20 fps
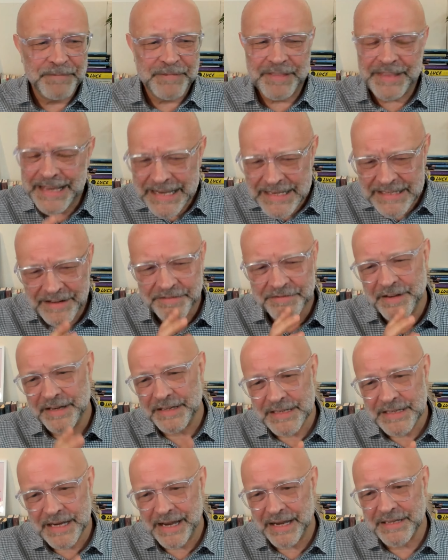these are
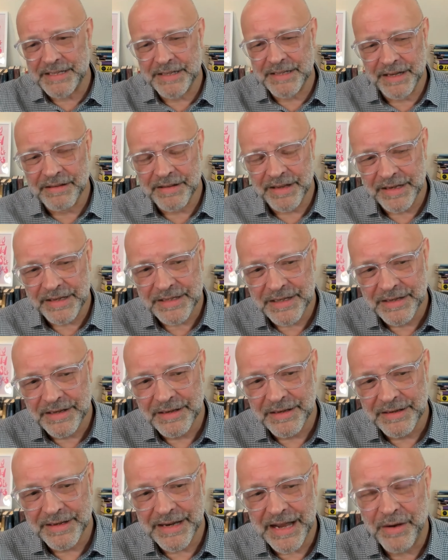fantastic things.
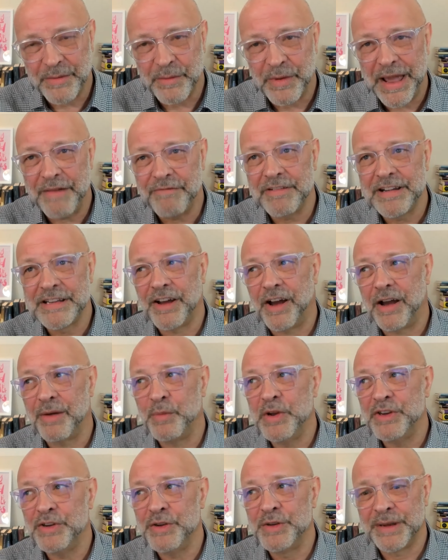Now, every time
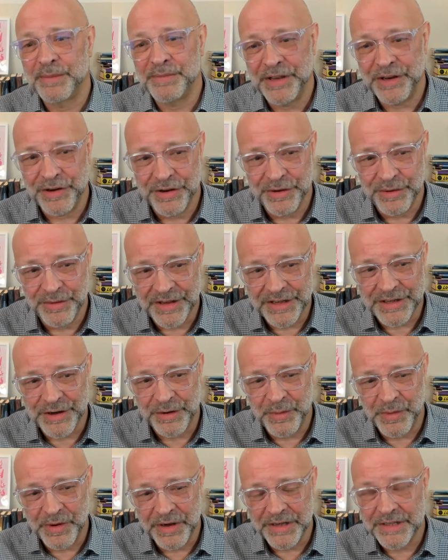we do something new, there's
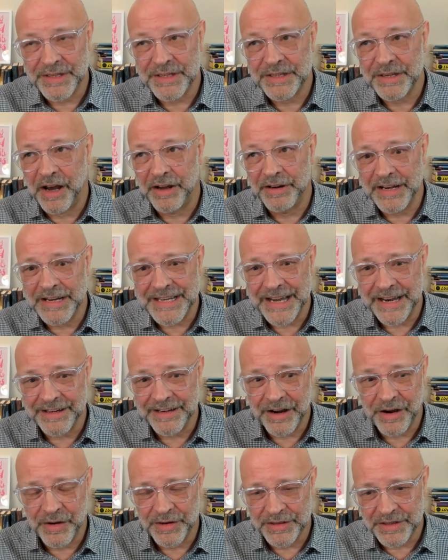always
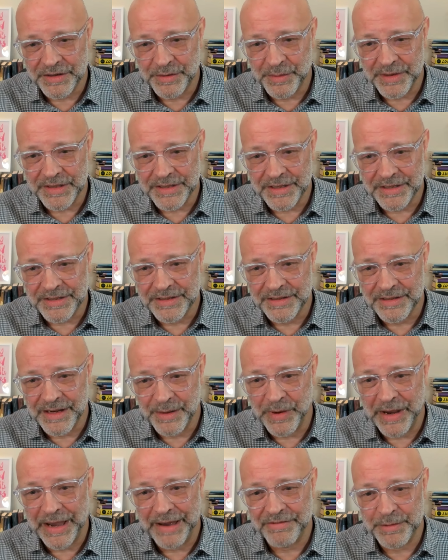unintended consequences,
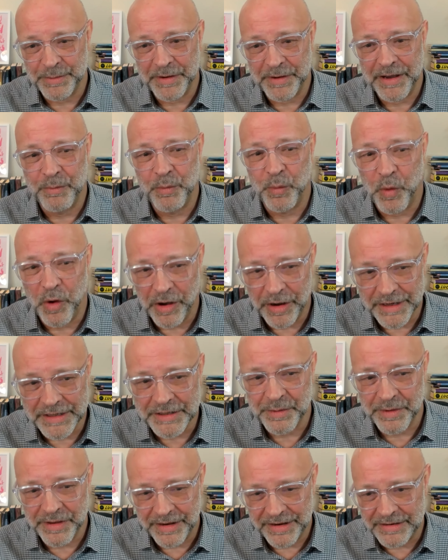and we have to become
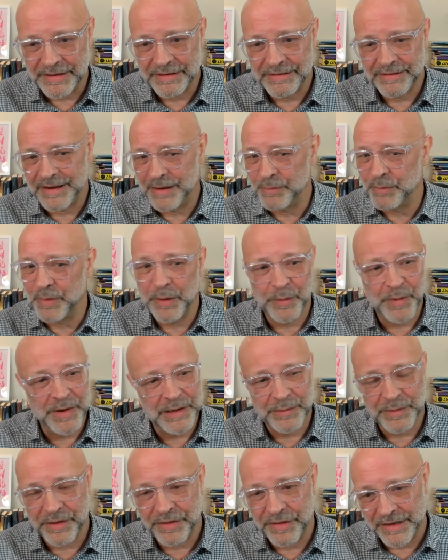wise with it, and we
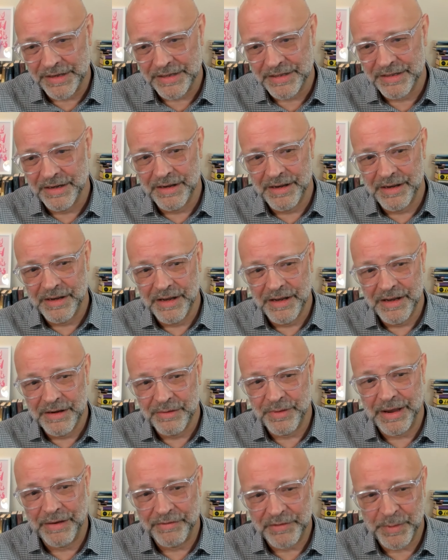will with this.
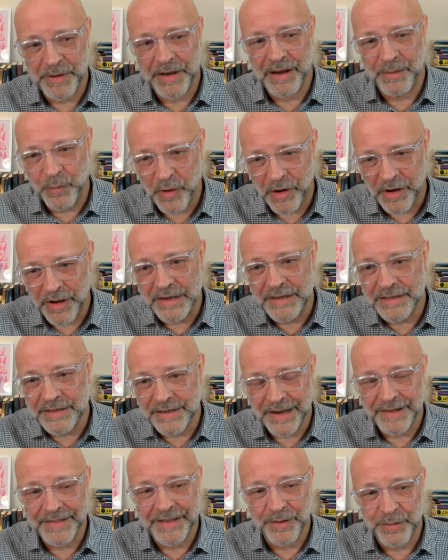We have to become wise,
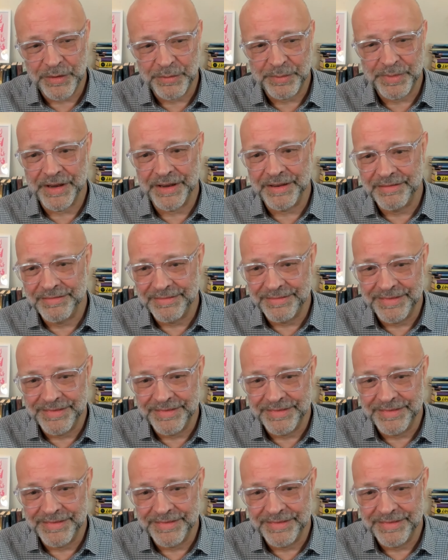and there will be